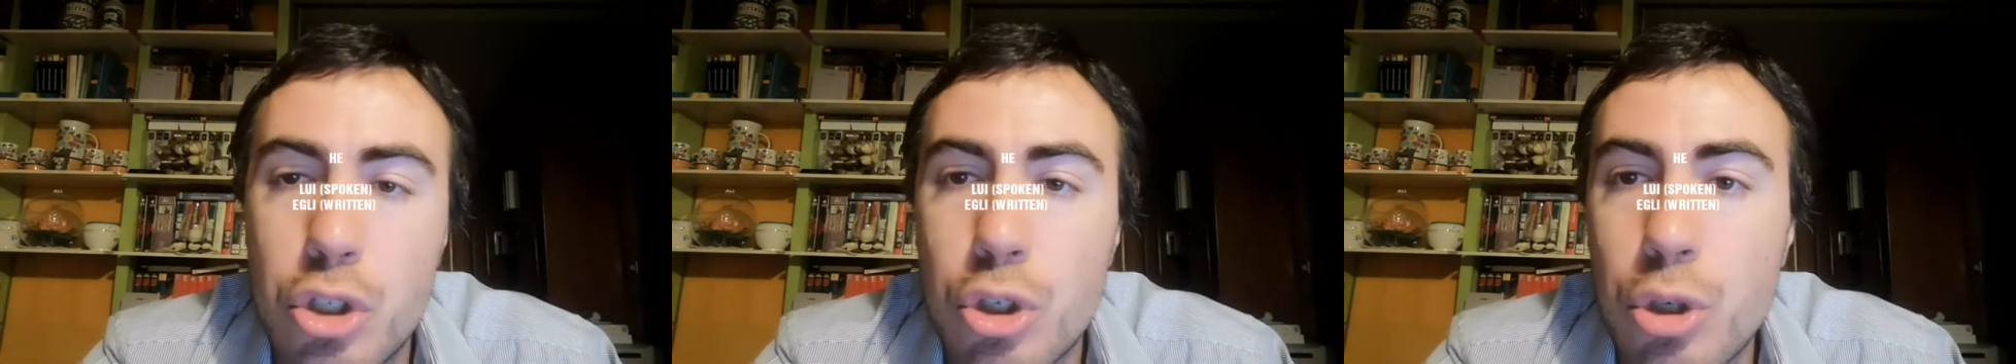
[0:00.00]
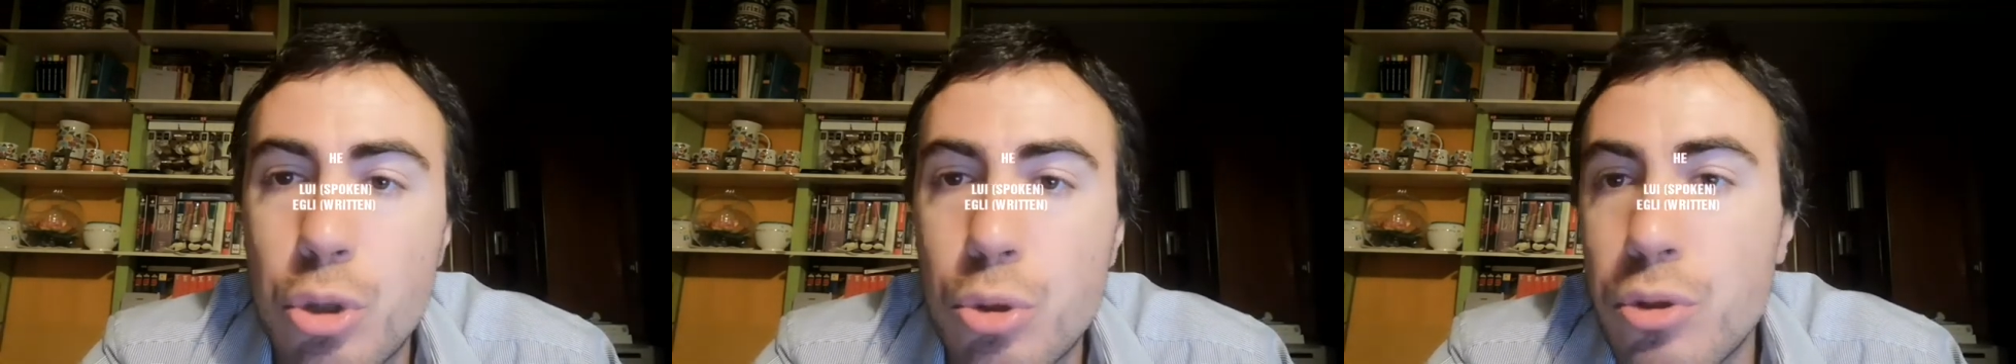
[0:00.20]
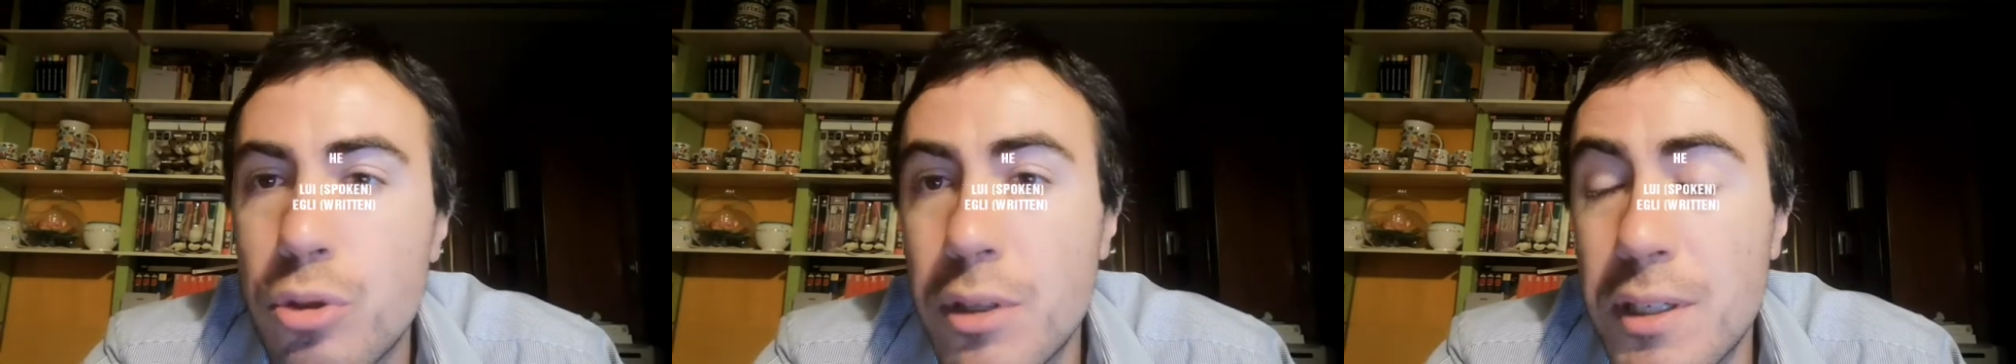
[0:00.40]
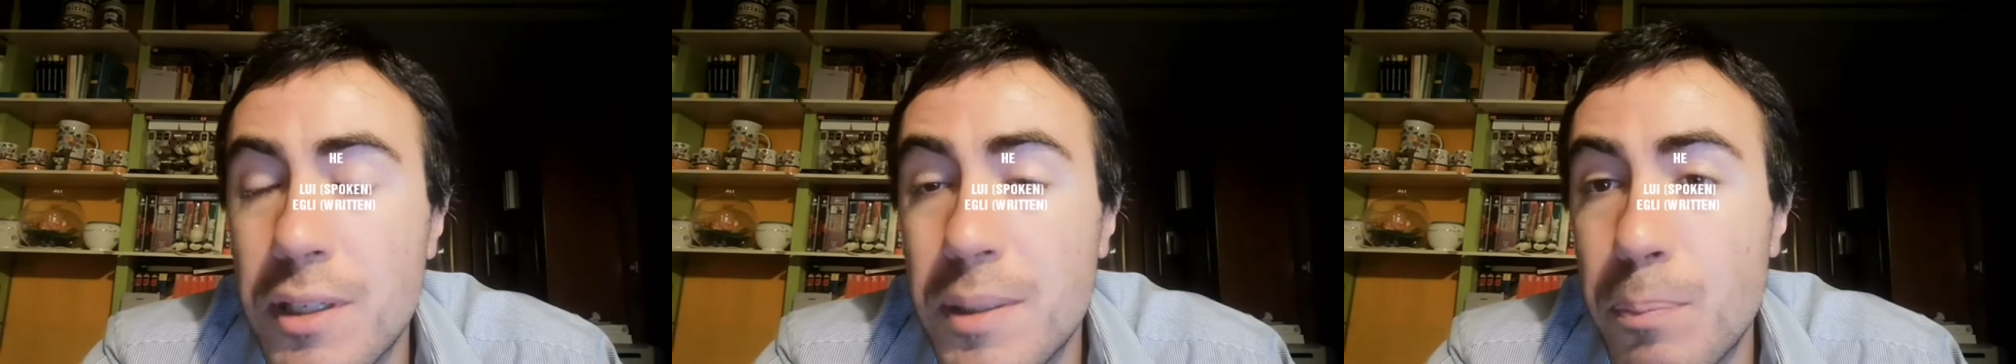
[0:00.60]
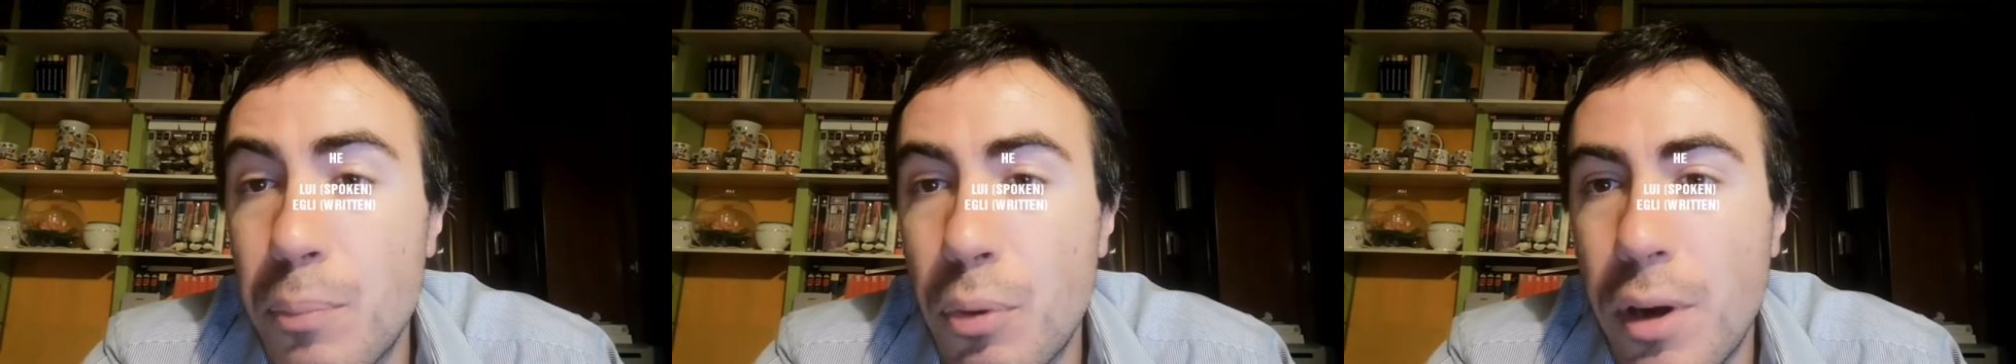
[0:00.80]
so used in
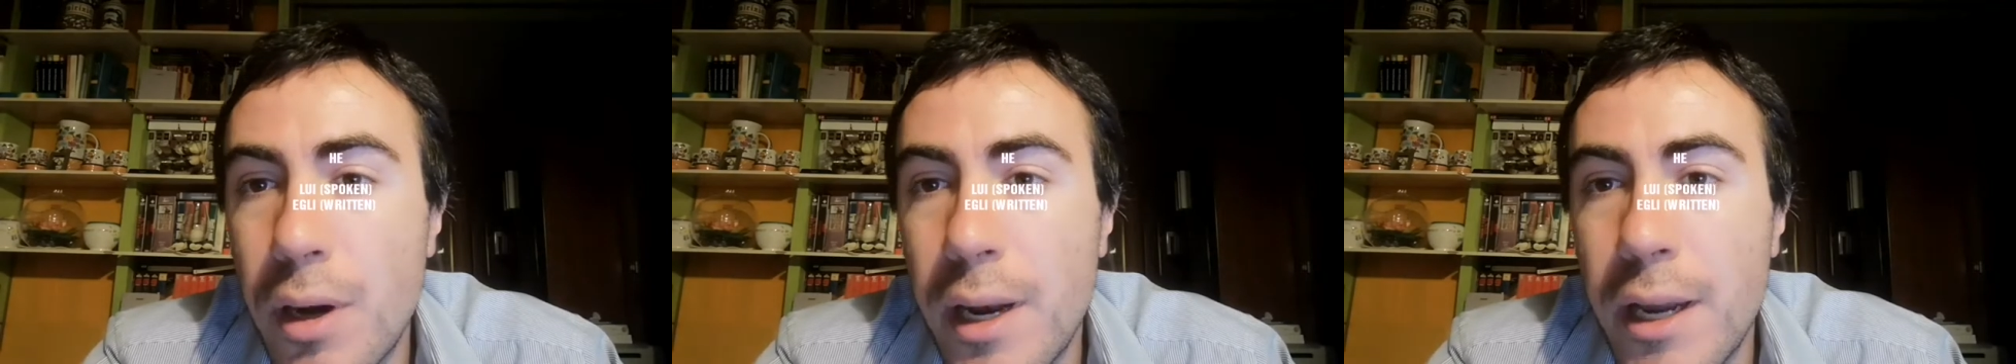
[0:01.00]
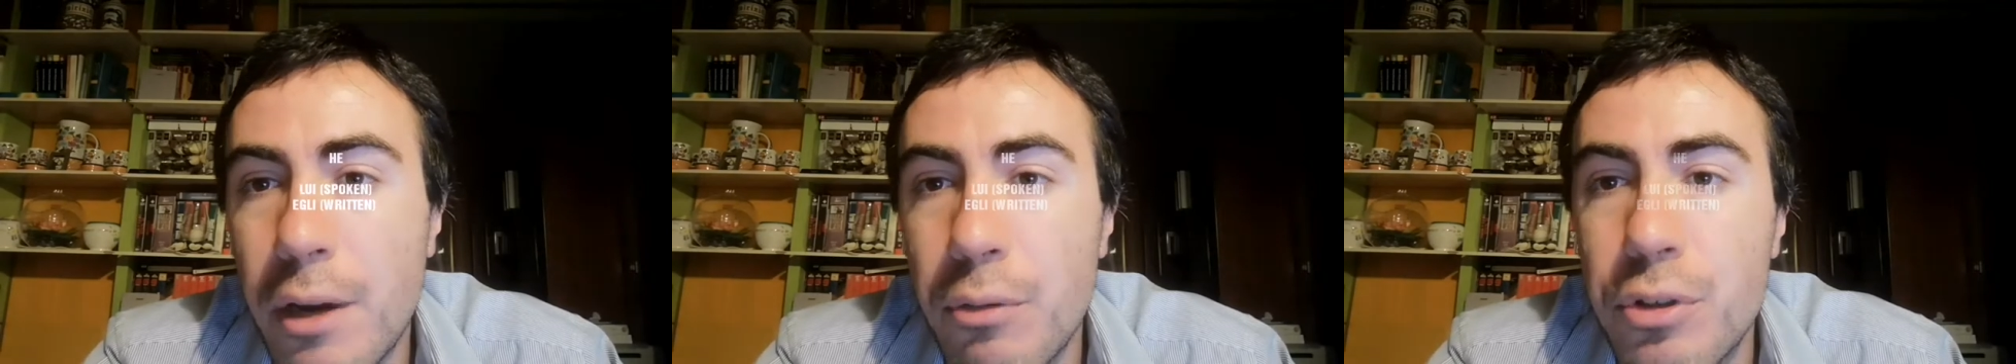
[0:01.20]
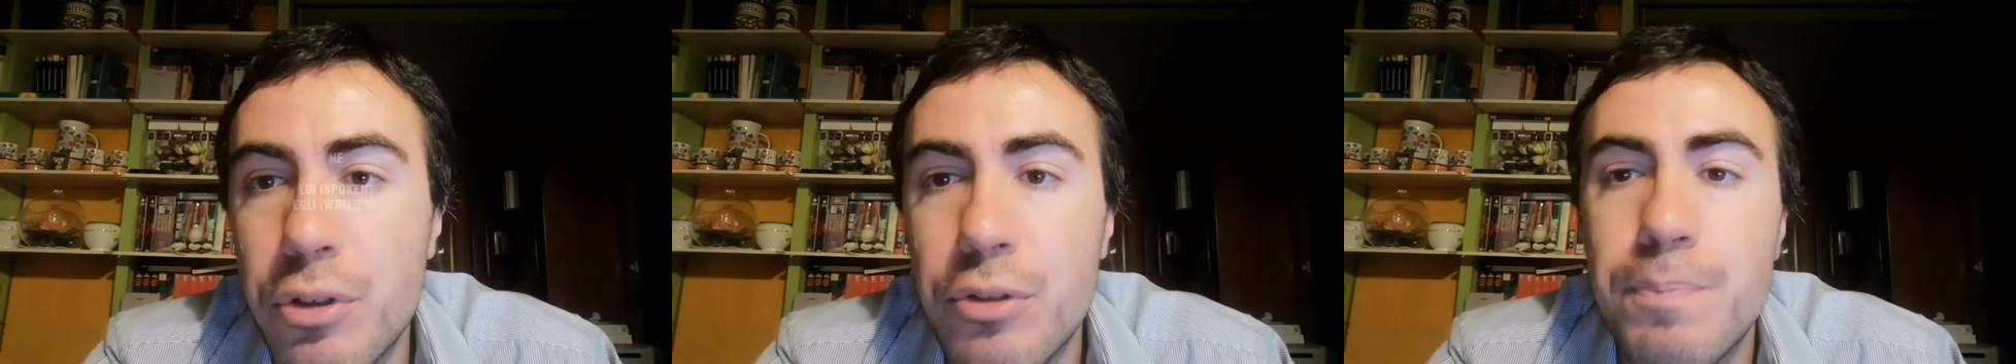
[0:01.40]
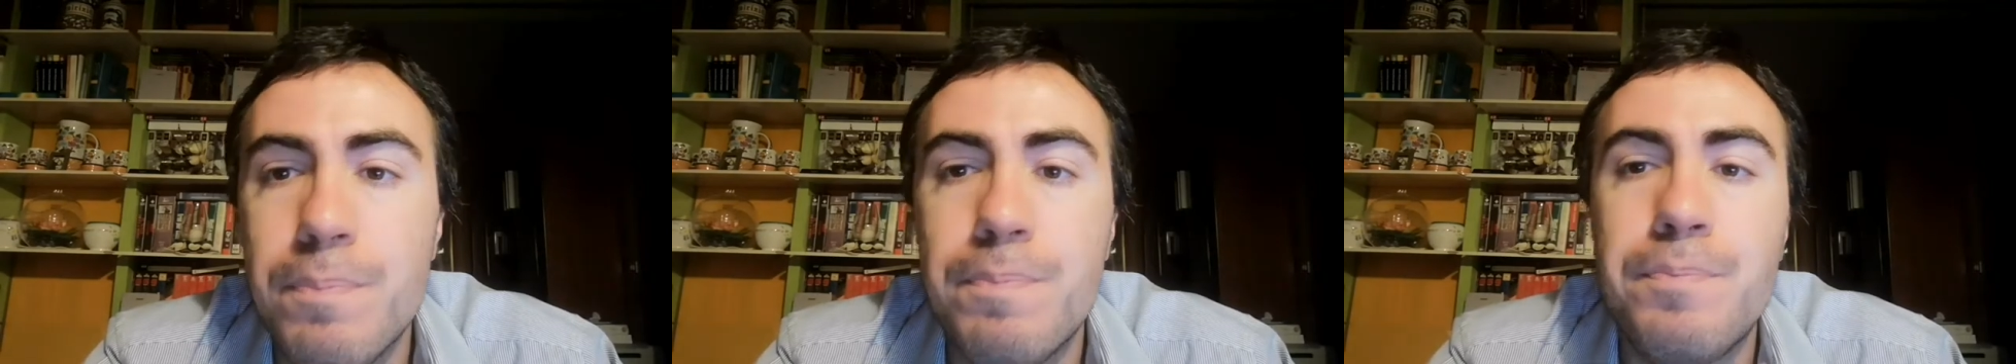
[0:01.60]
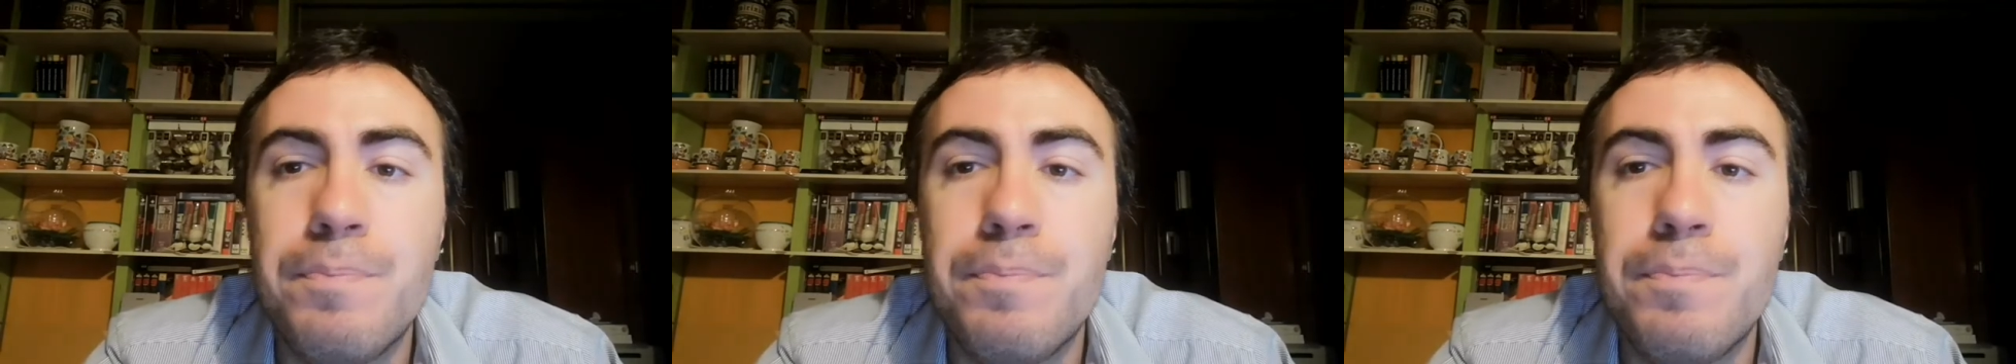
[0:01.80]
spoken language.